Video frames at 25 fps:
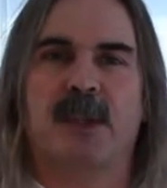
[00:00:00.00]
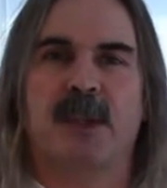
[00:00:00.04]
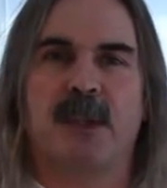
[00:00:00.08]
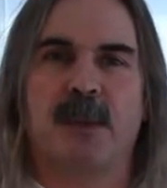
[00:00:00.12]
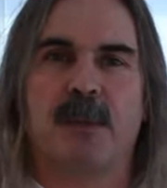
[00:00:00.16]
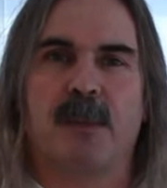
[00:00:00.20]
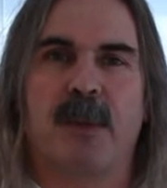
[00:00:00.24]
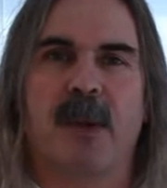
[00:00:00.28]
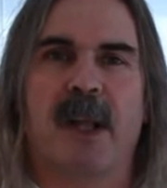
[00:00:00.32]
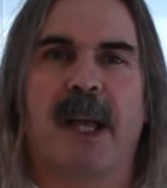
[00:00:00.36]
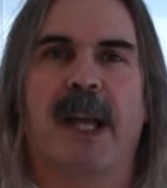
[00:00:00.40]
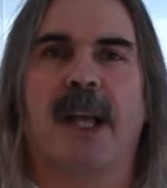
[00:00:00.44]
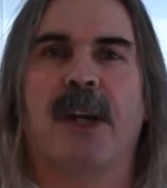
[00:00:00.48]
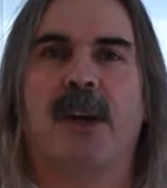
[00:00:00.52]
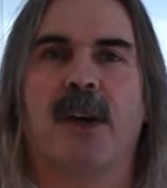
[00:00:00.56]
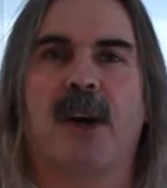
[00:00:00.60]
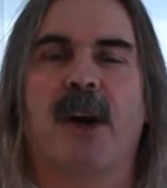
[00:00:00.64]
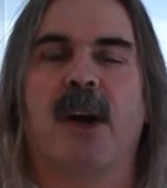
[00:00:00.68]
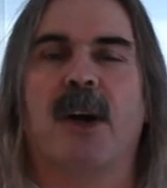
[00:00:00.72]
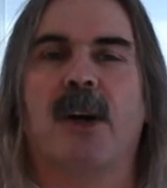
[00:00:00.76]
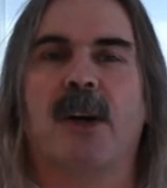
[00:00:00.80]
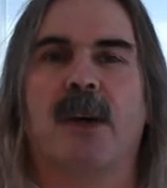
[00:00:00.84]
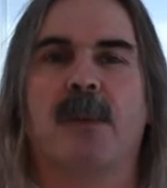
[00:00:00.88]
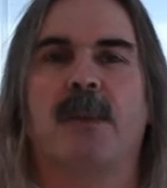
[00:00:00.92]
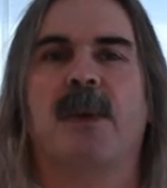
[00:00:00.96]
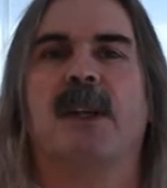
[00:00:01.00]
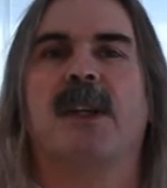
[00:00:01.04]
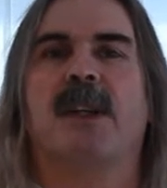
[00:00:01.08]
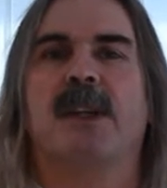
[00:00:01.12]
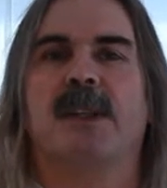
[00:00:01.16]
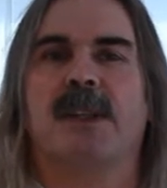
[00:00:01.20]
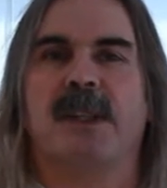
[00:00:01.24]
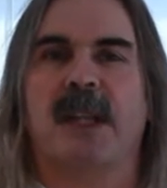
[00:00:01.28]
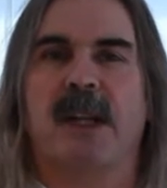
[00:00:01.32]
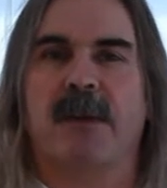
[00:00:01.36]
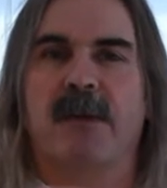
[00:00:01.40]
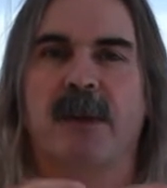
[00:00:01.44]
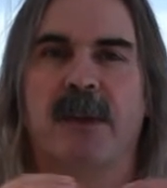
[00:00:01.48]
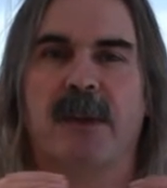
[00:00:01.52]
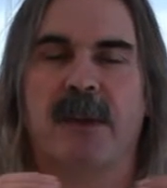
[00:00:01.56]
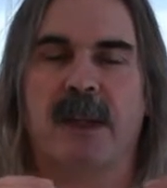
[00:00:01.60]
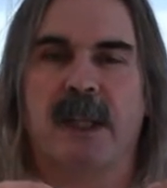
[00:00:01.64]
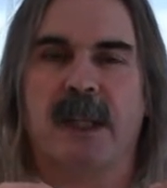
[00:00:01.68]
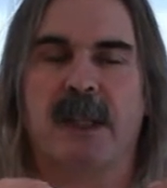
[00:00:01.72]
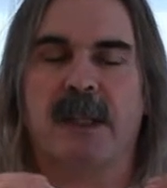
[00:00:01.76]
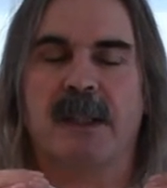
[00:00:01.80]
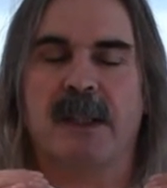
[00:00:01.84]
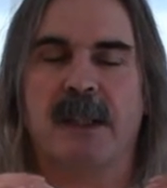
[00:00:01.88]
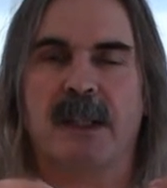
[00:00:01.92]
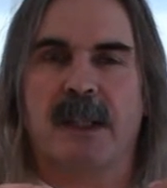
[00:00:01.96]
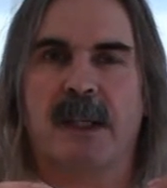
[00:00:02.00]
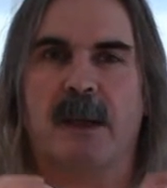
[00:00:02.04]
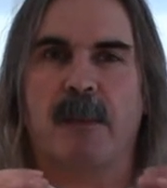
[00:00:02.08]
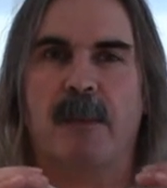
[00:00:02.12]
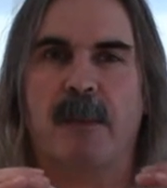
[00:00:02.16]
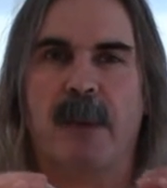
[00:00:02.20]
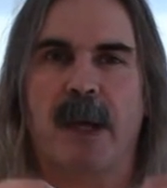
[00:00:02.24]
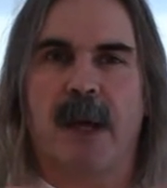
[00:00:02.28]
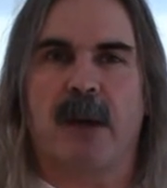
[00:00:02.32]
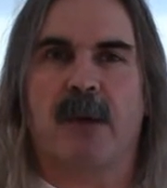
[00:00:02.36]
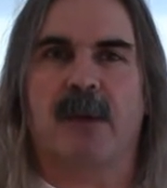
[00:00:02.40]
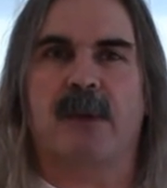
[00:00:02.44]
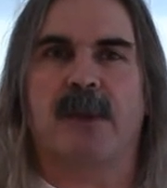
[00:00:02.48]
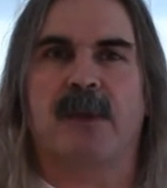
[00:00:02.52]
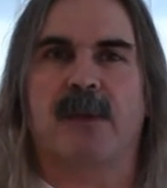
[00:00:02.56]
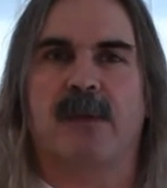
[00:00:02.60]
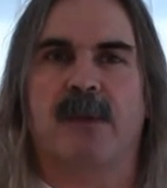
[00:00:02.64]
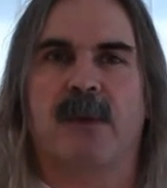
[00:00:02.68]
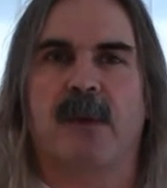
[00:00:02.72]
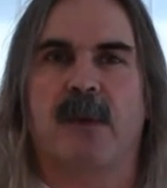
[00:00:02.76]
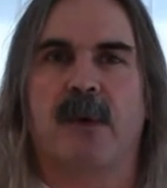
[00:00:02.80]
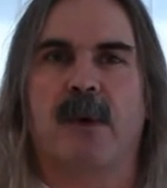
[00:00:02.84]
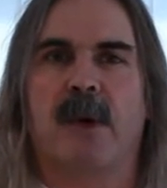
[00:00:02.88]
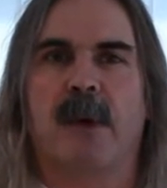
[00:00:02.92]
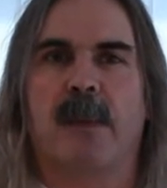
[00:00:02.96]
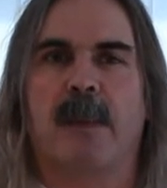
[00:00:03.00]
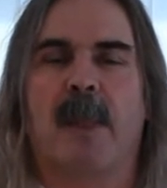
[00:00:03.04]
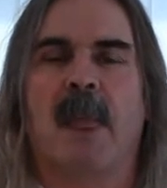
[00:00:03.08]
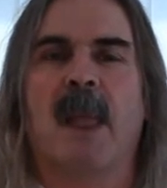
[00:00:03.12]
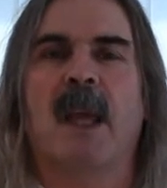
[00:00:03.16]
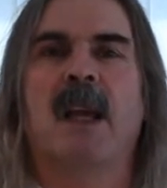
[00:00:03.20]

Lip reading: the plant harder because everything is in a balanced form.